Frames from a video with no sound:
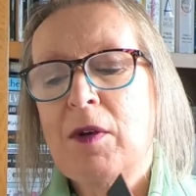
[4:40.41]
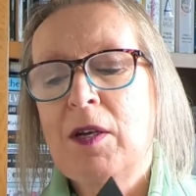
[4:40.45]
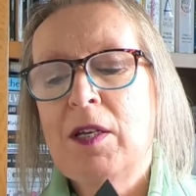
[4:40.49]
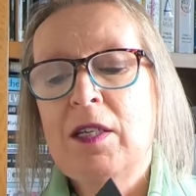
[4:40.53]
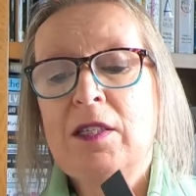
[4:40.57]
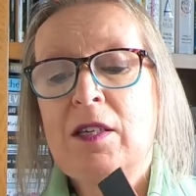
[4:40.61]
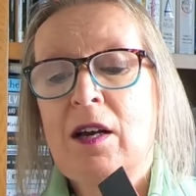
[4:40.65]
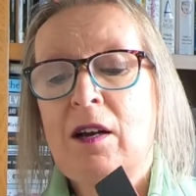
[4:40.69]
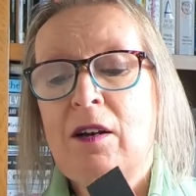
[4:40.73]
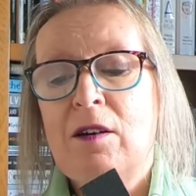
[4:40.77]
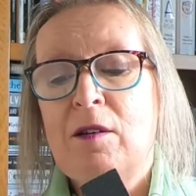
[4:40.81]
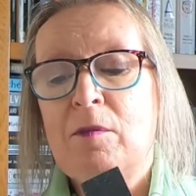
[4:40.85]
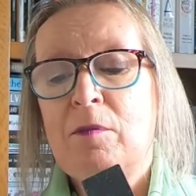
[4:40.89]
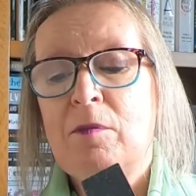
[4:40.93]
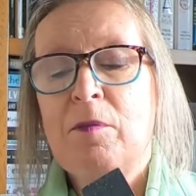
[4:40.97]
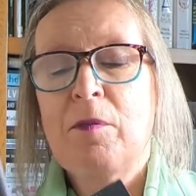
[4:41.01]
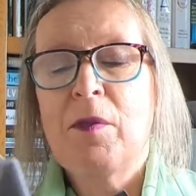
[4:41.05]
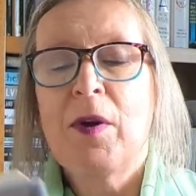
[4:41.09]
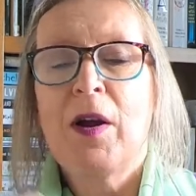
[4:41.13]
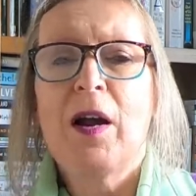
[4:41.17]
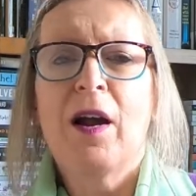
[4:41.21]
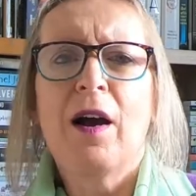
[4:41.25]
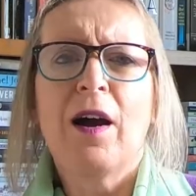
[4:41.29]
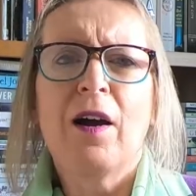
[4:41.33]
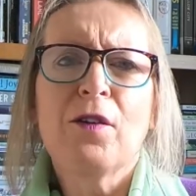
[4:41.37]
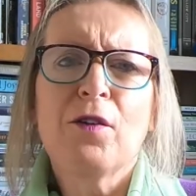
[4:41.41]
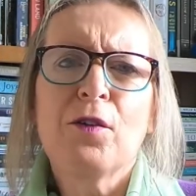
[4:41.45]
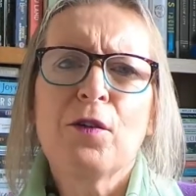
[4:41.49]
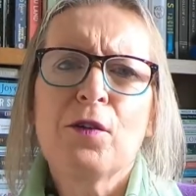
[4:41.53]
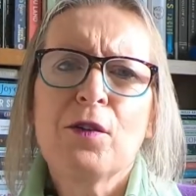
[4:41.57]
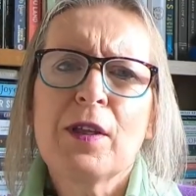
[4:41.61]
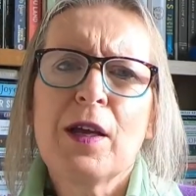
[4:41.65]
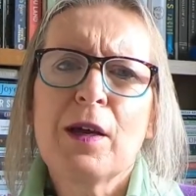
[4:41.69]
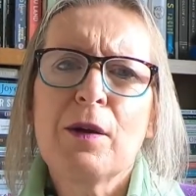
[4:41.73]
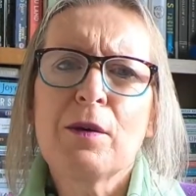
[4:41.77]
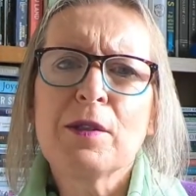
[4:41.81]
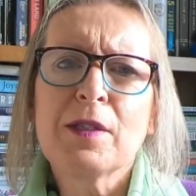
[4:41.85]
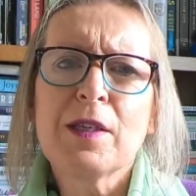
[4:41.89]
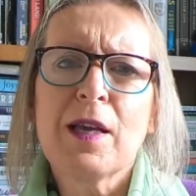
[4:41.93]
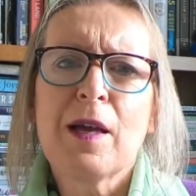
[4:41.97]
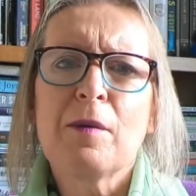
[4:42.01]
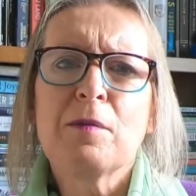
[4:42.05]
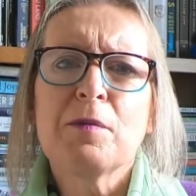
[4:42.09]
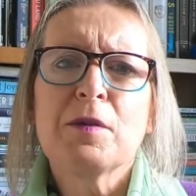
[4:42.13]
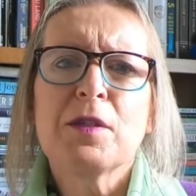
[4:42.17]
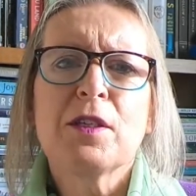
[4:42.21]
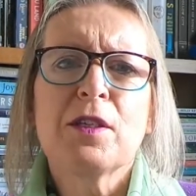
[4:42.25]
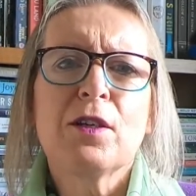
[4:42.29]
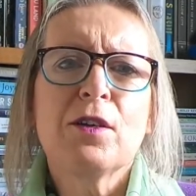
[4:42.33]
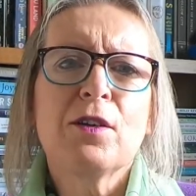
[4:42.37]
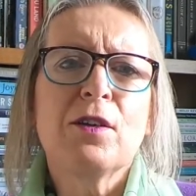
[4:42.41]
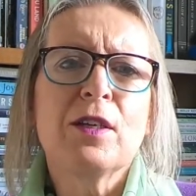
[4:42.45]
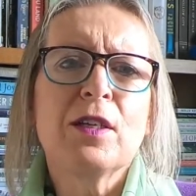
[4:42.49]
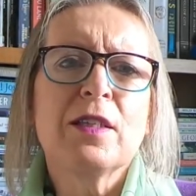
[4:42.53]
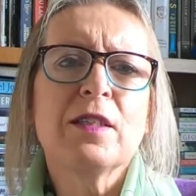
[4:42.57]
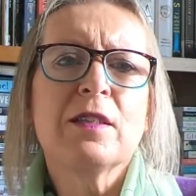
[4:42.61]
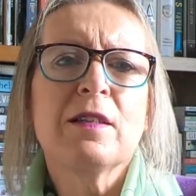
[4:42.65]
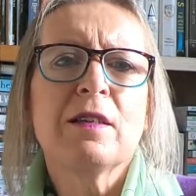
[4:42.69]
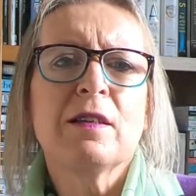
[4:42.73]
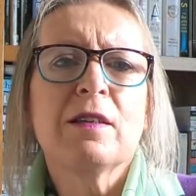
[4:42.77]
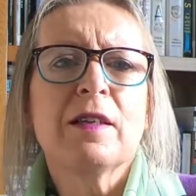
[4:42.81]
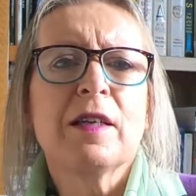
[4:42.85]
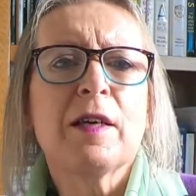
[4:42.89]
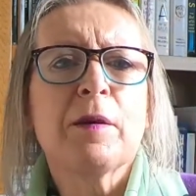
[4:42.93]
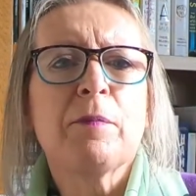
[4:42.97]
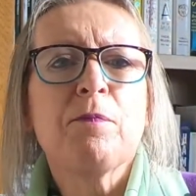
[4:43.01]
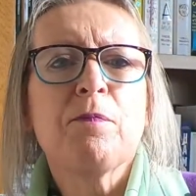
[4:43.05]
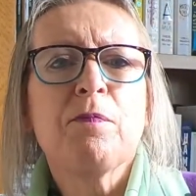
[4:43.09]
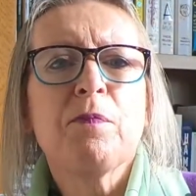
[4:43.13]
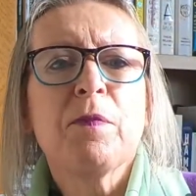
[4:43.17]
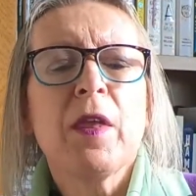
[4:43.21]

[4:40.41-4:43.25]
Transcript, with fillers: I thought that was absolutely stunning.